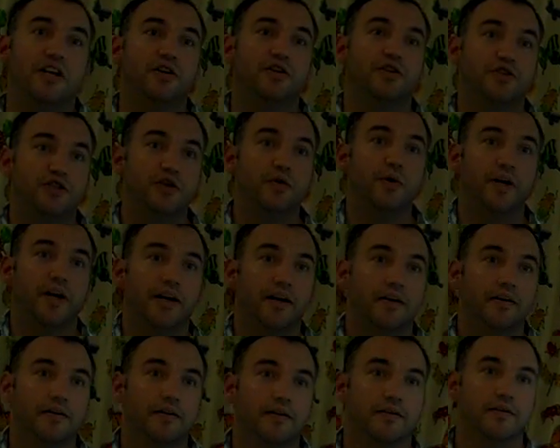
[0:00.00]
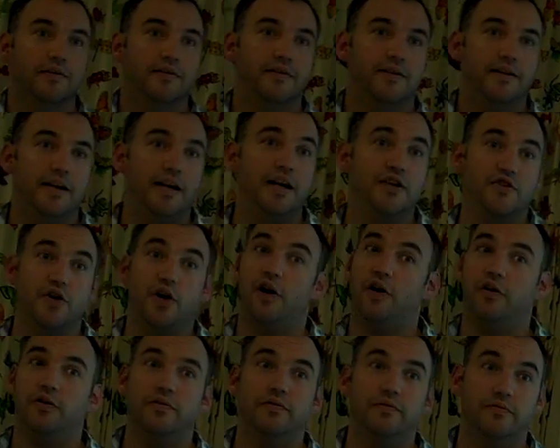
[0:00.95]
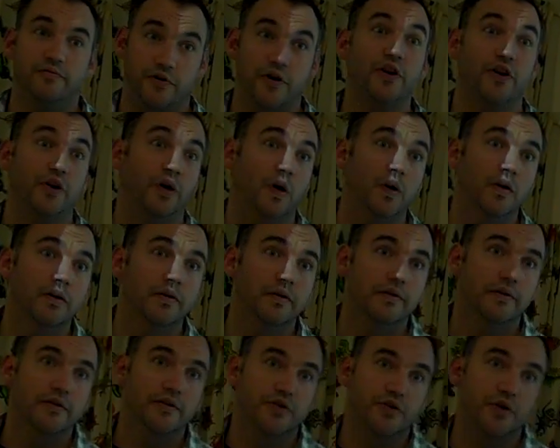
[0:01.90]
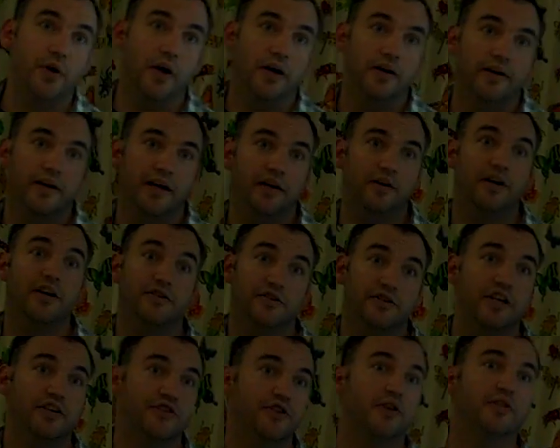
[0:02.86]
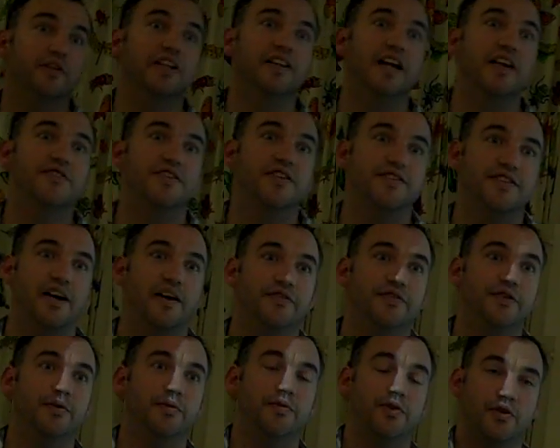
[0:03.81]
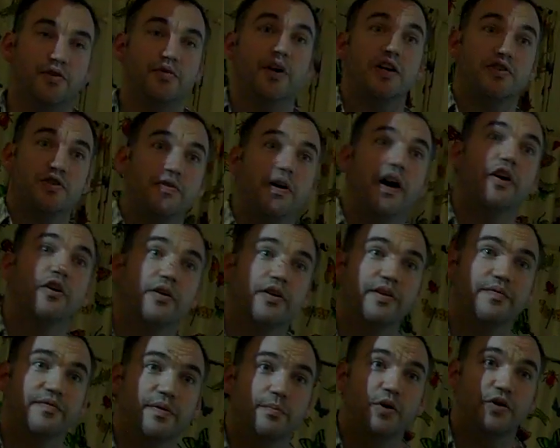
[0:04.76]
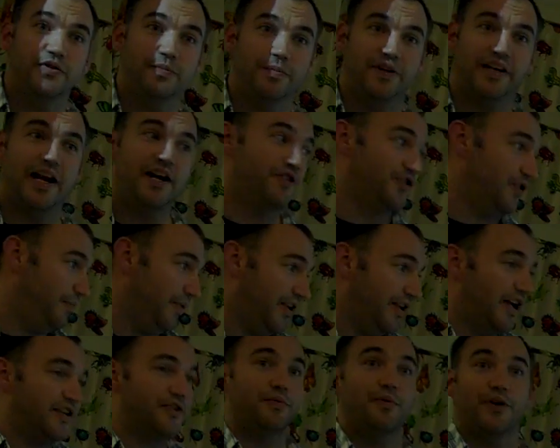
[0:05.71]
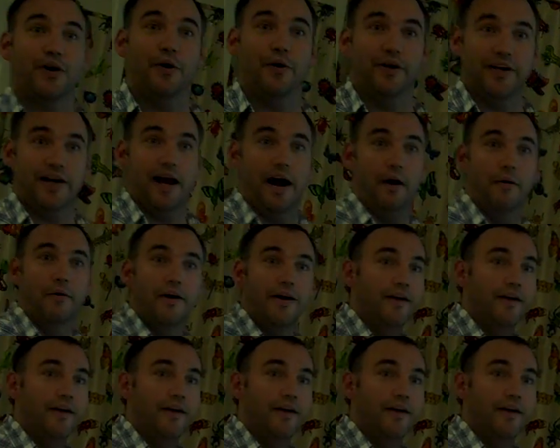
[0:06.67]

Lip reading: that you're doing is all vertical, sure. It certainly lends itself to the traditional algorithm for multiplication, but that's where we're going now.